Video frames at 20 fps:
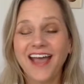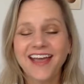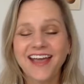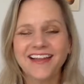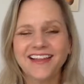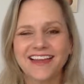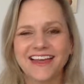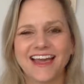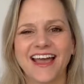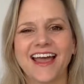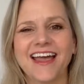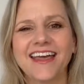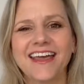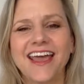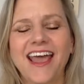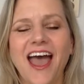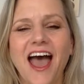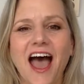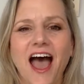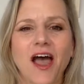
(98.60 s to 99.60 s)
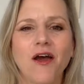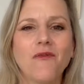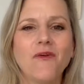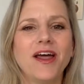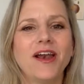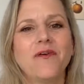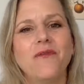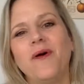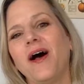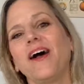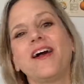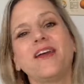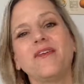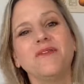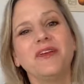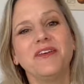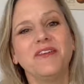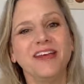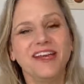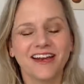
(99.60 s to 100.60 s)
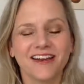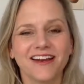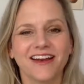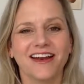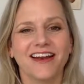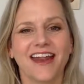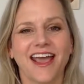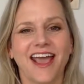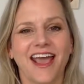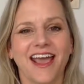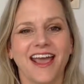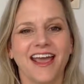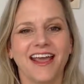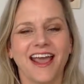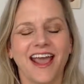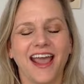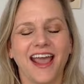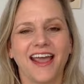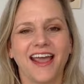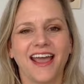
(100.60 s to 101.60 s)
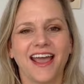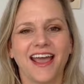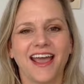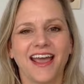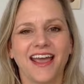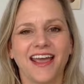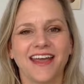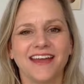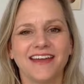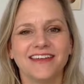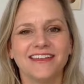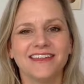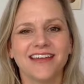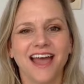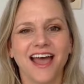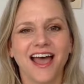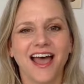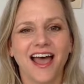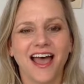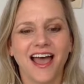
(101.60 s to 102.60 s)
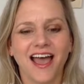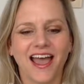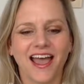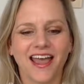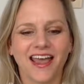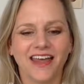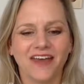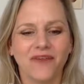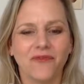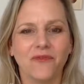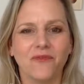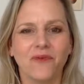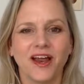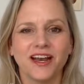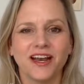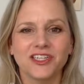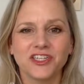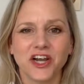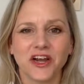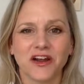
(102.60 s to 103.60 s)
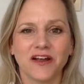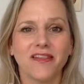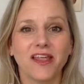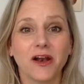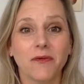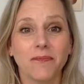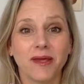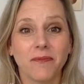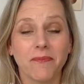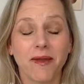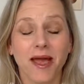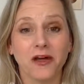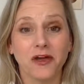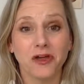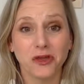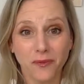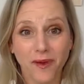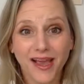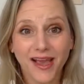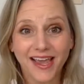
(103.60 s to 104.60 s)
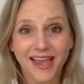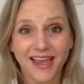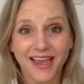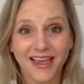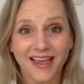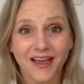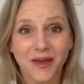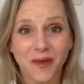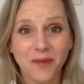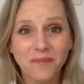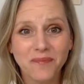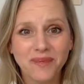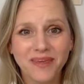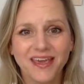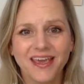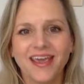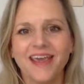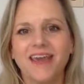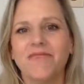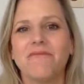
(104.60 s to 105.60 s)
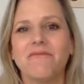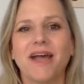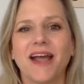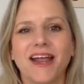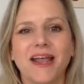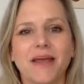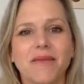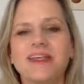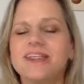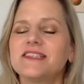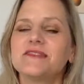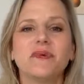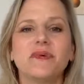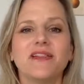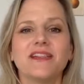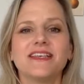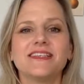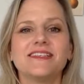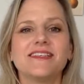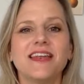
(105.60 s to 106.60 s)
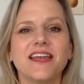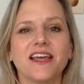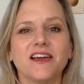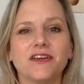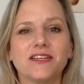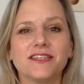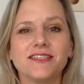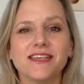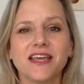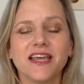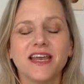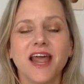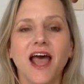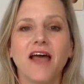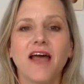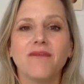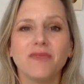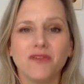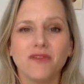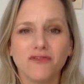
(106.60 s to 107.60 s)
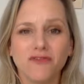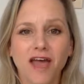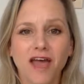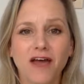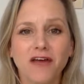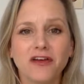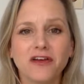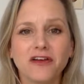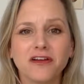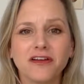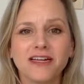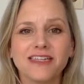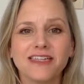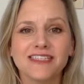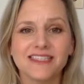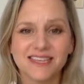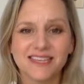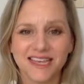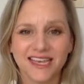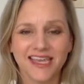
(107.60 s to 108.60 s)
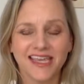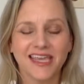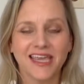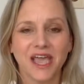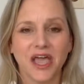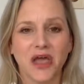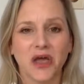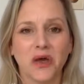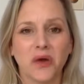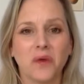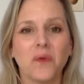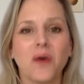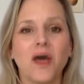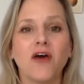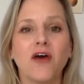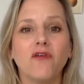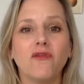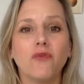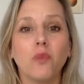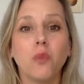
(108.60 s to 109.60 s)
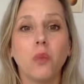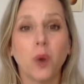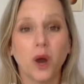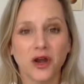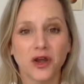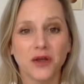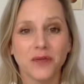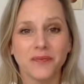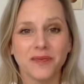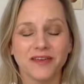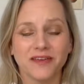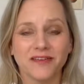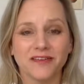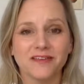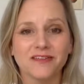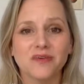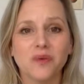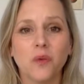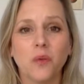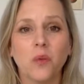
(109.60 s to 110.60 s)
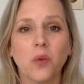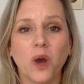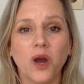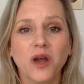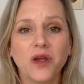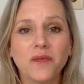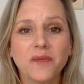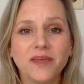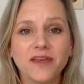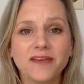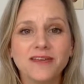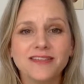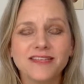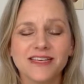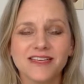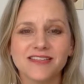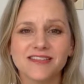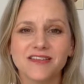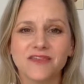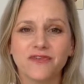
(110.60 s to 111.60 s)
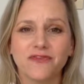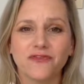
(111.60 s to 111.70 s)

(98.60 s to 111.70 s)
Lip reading: Aaliyah. I want to welcome you here today, and I want to share a little bit about who I am. My name is Melissa Nicholson. I'm the founder and CEO of WorkMuse. WorkMuse is the